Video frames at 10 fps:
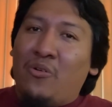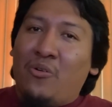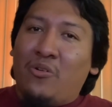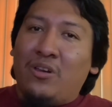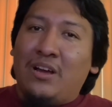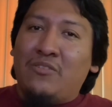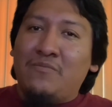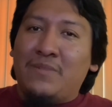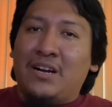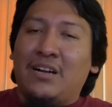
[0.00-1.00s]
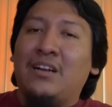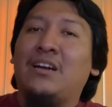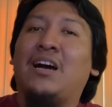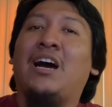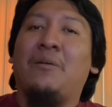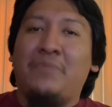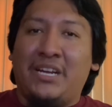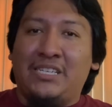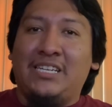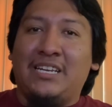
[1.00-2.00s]
Oklahoma
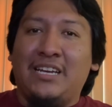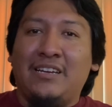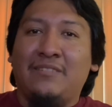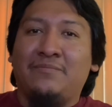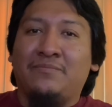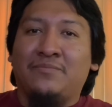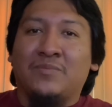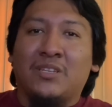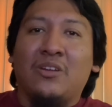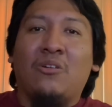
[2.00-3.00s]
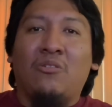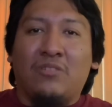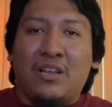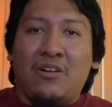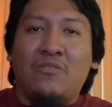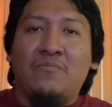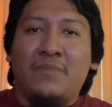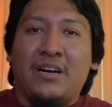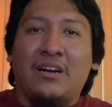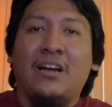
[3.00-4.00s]
amintile,
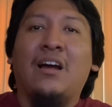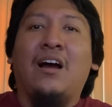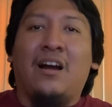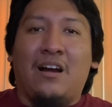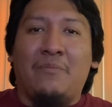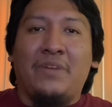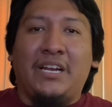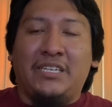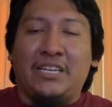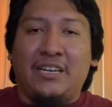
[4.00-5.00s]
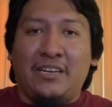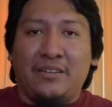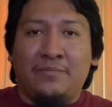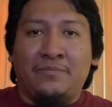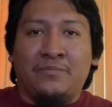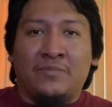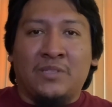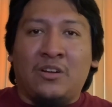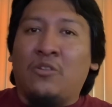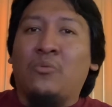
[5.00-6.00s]
Oklahoma amintile,
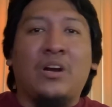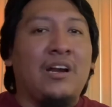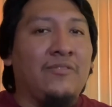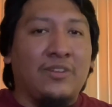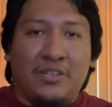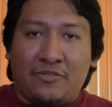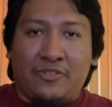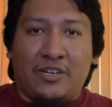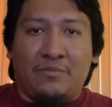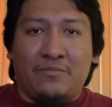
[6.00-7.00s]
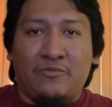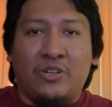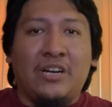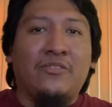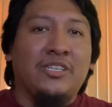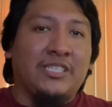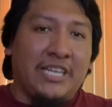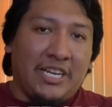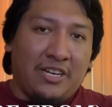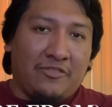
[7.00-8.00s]
or wherever you're from, whatever
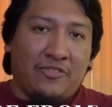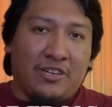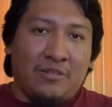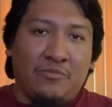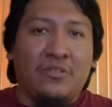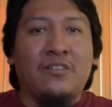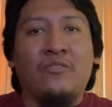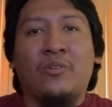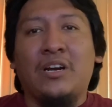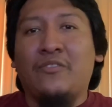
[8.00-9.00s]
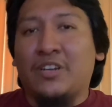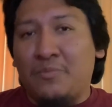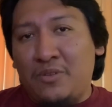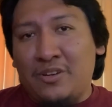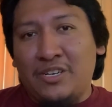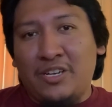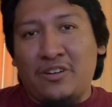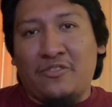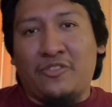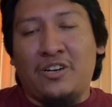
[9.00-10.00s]
state you're from, whatever community
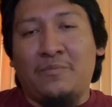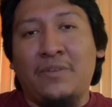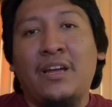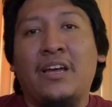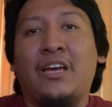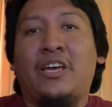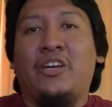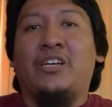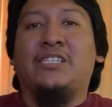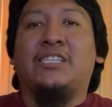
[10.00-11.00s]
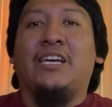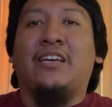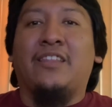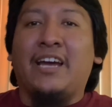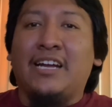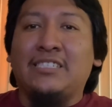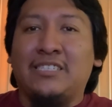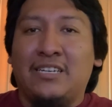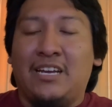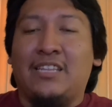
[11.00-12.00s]
you're from, you can say that,
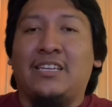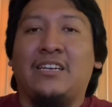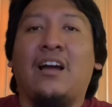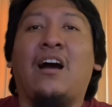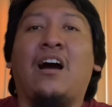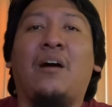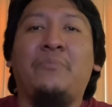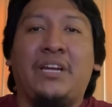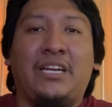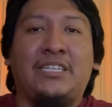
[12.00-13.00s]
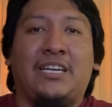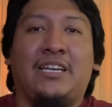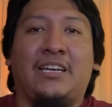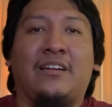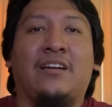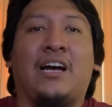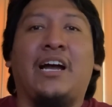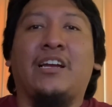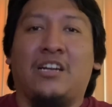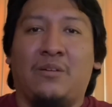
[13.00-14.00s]
and then amintile,
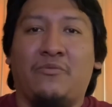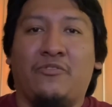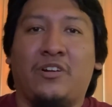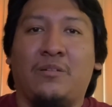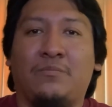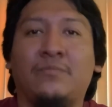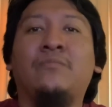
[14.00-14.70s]
I come from